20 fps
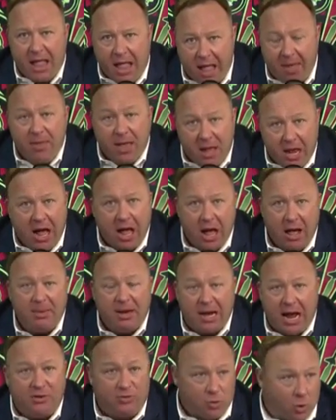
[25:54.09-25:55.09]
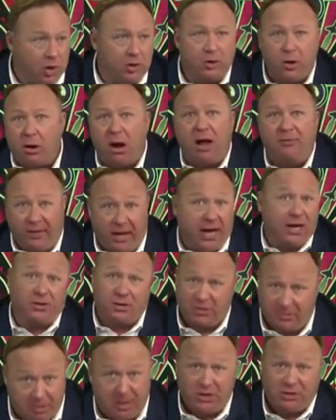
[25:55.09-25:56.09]
And then, I tore a door off the
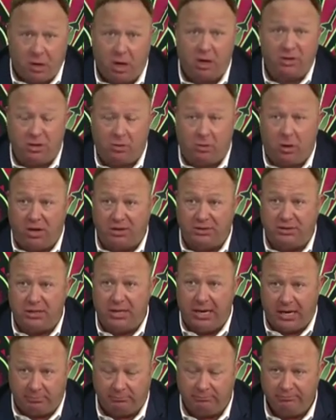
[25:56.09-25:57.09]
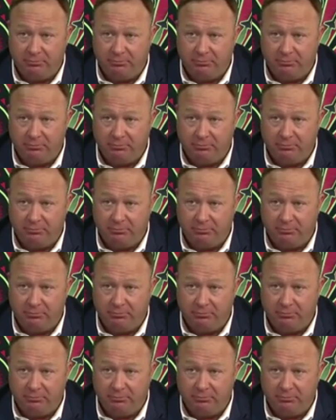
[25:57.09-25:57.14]
hinges and punched holes in the walls today.